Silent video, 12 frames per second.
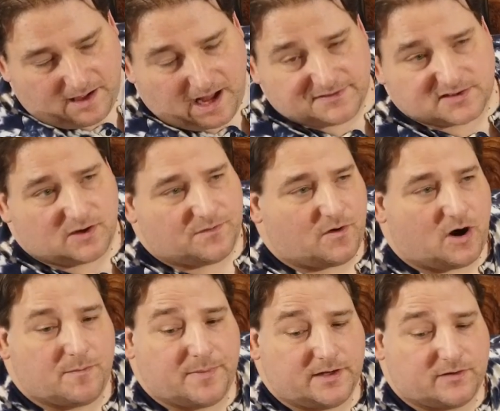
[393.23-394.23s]
I've so
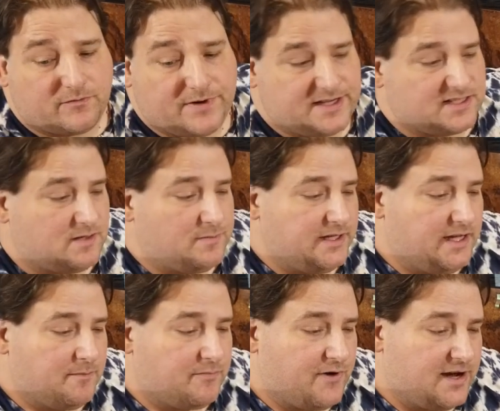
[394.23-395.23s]
far been reasonably
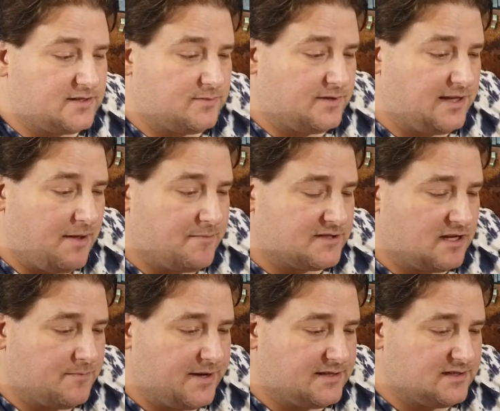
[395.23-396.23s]
impressed with the
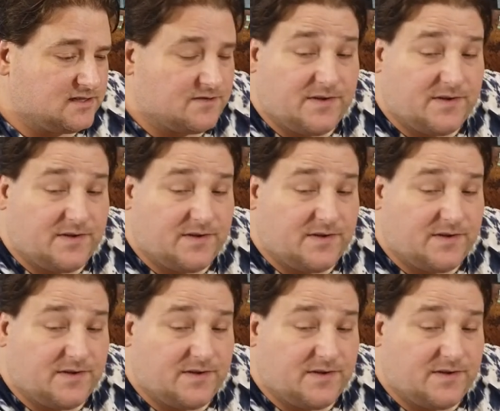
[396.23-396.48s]
Amazon Basics.